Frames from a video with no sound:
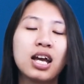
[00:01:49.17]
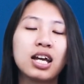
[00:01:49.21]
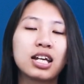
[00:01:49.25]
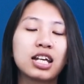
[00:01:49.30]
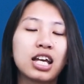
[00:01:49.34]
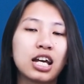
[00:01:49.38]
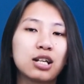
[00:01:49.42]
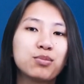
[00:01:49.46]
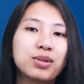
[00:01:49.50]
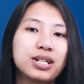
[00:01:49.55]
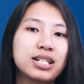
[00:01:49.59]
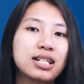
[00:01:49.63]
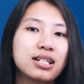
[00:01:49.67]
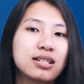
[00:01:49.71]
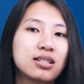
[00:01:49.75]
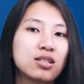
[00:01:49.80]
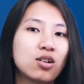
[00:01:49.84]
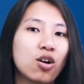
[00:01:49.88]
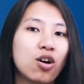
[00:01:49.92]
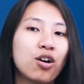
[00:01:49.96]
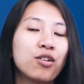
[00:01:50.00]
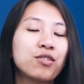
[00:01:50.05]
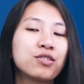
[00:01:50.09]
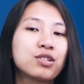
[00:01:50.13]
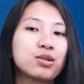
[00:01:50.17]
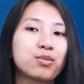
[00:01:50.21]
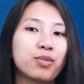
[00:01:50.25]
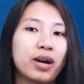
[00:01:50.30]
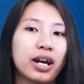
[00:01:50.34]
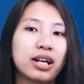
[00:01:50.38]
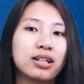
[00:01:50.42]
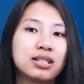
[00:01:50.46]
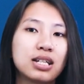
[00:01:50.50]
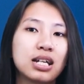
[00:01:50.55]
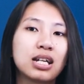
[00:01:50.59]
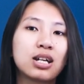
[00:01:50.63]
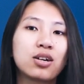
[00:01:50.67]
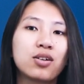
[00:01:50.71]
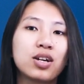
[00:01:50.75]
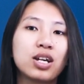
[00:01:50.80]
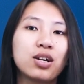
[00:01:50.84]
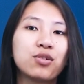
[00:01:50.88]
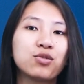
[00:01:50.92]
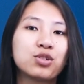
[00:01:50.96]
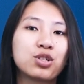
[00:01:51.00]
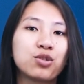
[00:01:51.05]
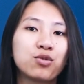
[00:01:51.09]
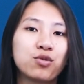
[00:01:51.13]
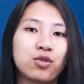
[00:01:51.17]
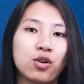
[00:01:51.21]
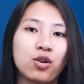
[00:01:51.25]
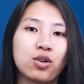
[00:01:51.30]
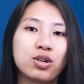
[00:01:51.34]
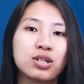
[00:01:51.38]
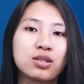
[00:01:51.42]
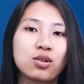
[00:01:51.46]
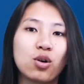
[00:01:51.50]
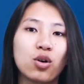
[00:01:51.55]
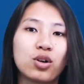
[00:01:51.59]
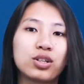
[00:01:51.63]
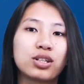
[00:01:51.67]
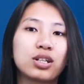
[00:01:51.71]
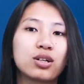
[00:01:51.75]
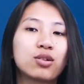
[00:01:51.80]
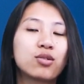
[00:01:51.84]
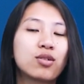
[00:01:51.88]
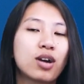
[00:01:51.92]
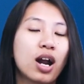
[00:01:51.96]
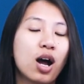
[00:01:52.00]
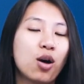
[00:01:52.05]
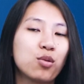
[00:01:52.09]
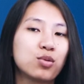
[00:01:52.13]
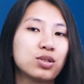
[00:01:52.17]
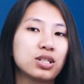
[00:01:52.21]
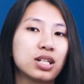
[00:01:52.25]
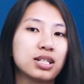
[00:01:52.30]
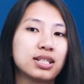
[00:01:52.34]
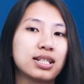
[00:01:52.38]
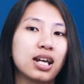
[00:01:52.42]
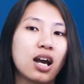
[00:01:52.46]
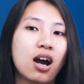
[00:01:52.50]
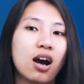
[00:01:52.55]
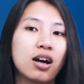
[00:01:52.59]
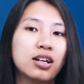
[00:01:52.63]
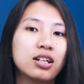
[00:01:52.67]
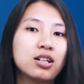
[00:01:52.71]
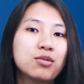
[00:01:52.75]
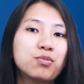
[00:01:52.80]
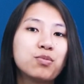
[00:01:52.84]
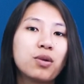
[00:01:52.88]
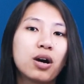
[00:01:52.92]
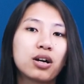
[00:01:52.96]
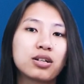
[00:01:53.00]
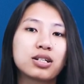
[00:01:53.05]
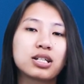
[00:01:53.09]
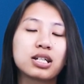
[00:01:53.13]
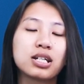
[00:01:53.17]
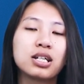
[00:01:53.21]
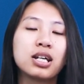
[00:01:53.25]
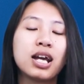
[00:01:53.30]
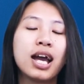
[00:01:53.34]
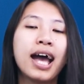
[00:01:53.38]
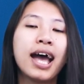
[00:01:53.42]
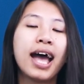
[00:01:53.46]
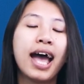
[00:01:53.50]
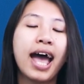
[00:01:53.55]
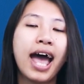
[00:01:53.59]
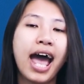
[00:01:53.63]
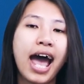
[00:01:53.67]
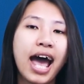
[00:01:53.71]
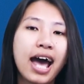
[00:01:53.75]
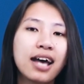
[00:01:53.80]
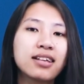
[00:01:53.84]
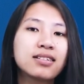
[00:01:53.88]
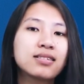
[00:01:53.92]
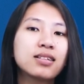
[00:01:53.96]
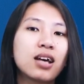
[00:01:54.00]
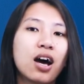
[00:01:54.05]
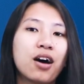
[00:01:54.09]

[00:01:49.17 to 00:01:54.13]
can be dissolved by a decree of divorce on the ground that the other party has,